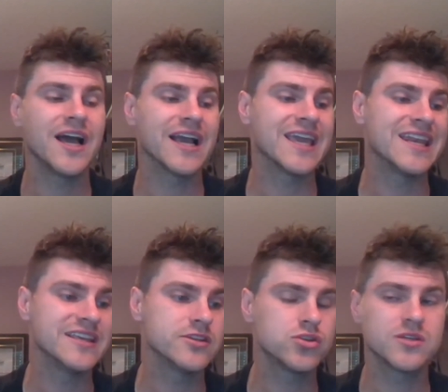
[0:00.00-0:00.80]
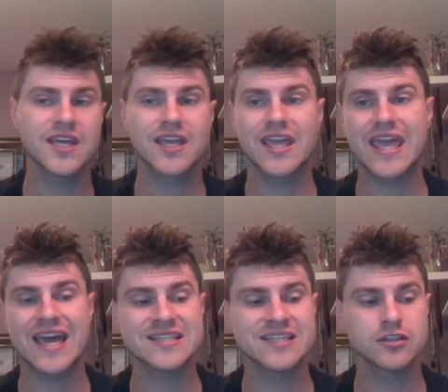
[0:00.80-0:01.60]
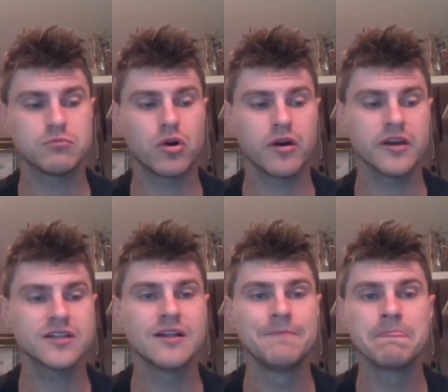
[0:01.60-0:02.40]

again, is to take a gas X product.